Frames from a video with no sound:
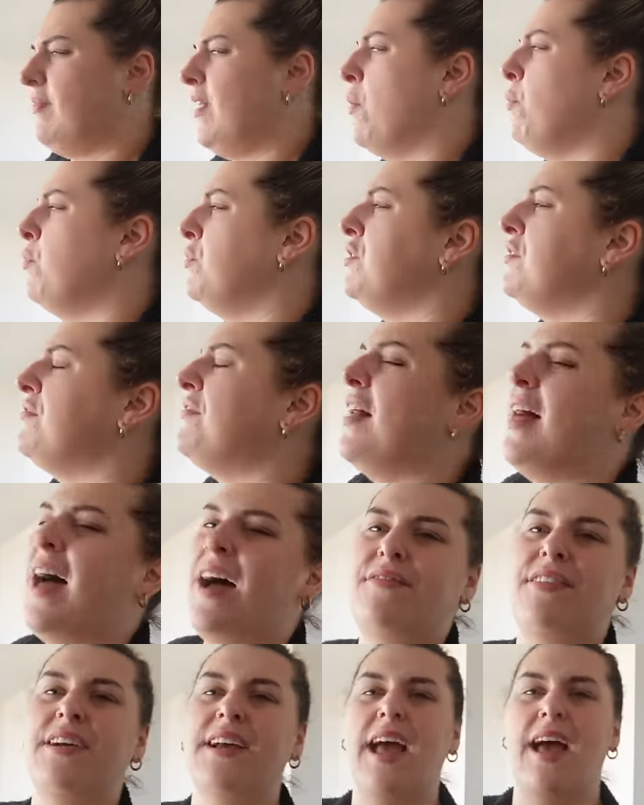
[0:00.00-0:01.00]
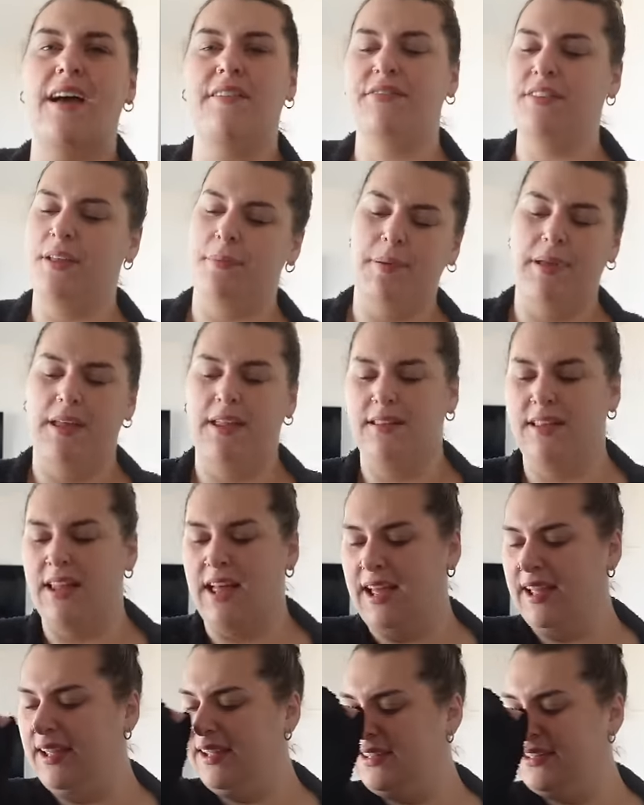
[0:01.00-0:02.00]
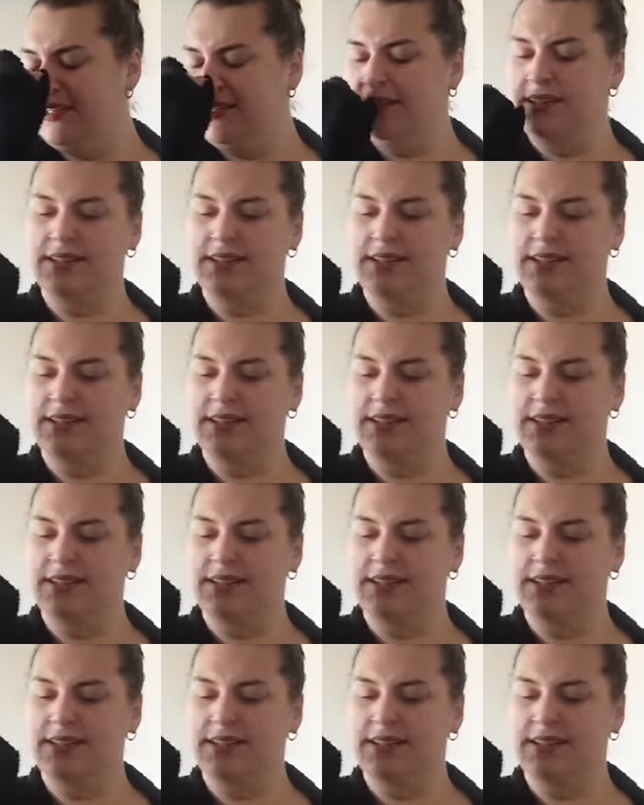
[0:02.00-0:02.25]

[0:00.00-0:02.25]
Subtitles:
I wonder if I'll ever get flipping like